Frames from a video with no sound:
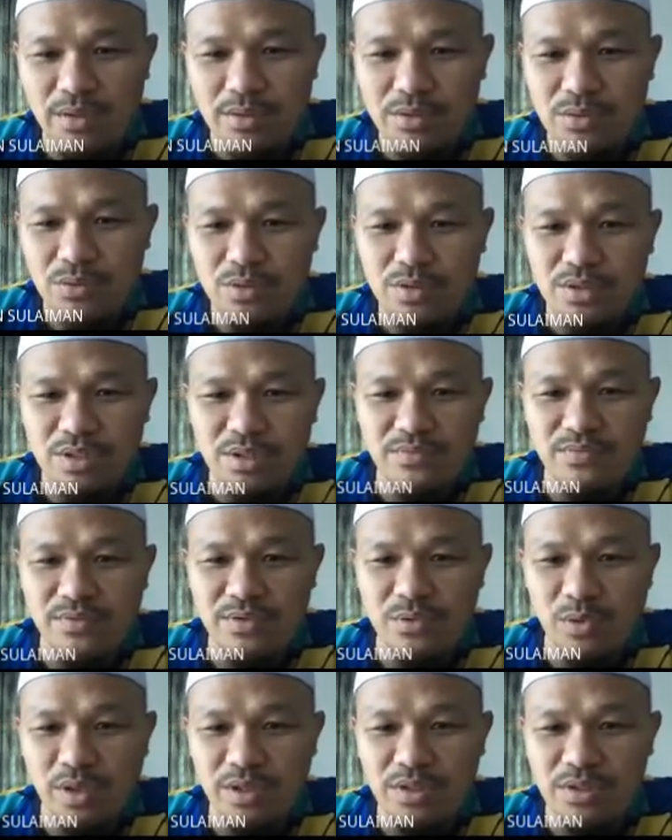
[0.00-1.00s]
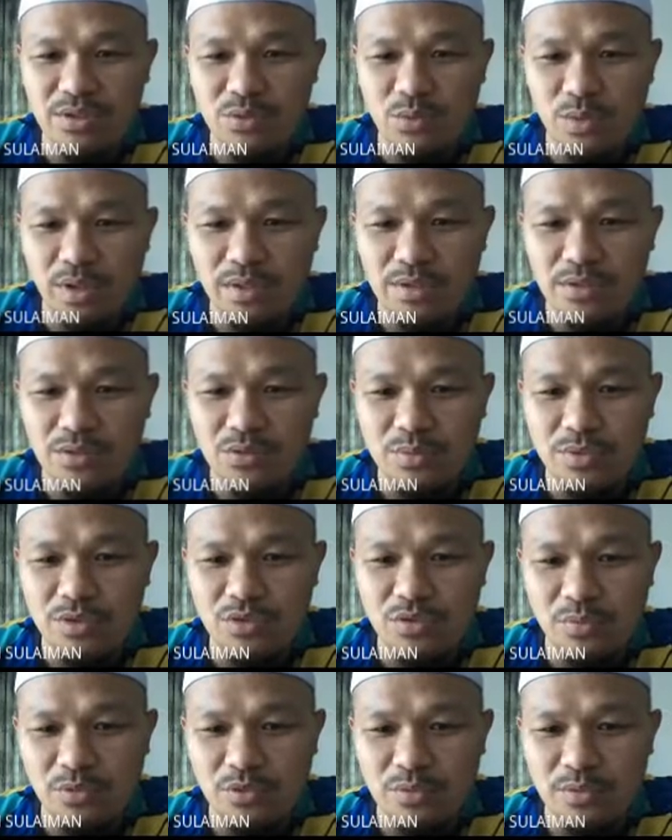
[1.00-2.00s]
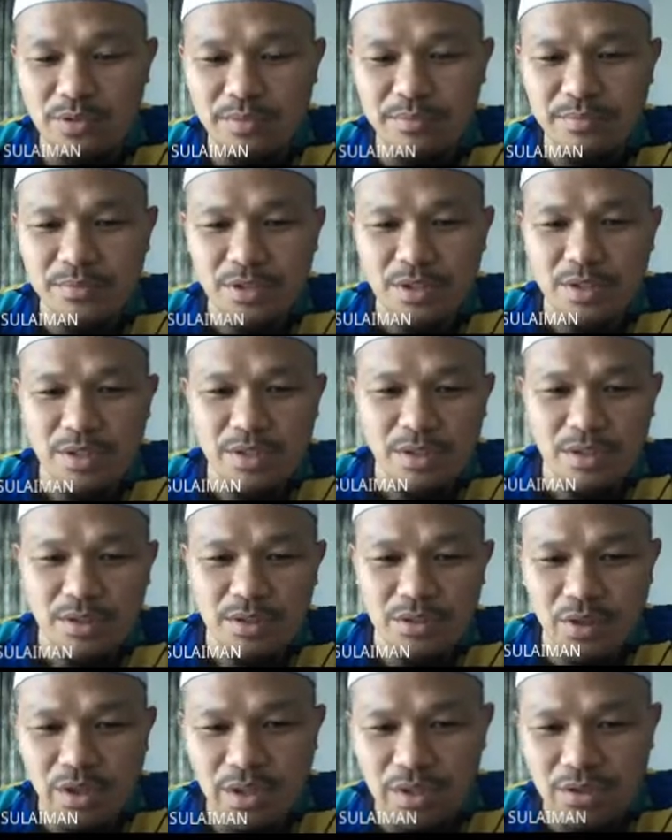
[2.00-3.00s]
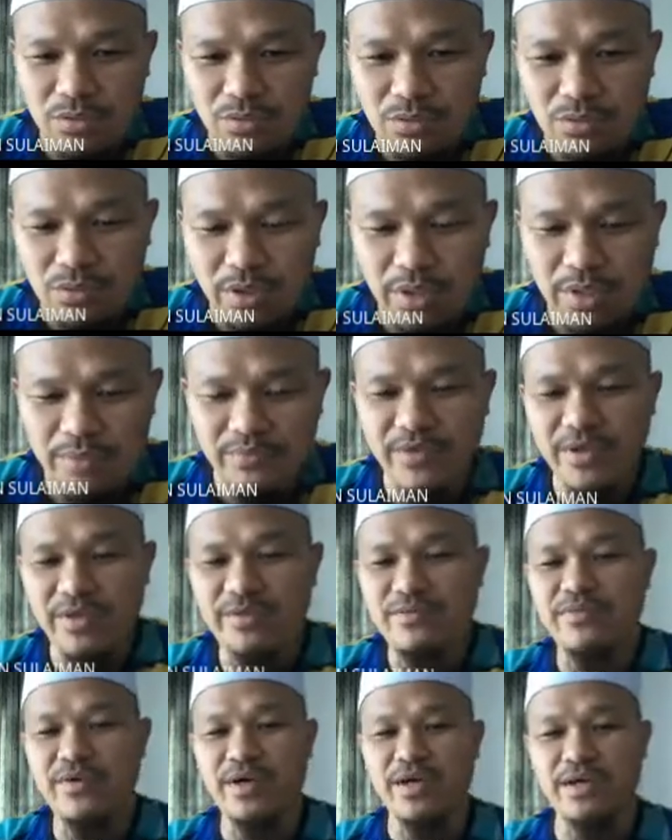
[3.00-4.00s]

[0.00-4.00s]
So since v1 is 1, should be no problem. You can verify